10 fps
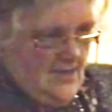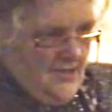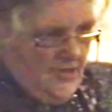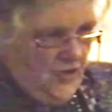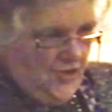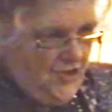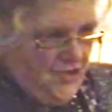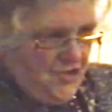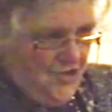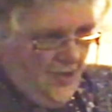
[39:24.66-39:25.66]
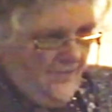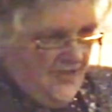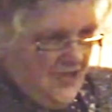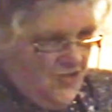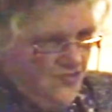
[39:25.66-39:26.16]
are going to
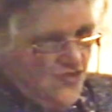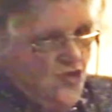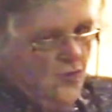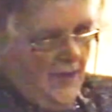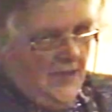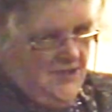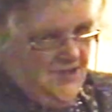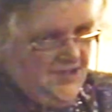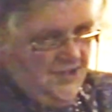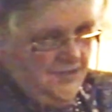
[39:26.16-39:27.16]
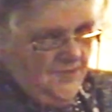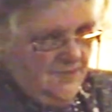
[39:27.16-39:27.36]
stop these rumours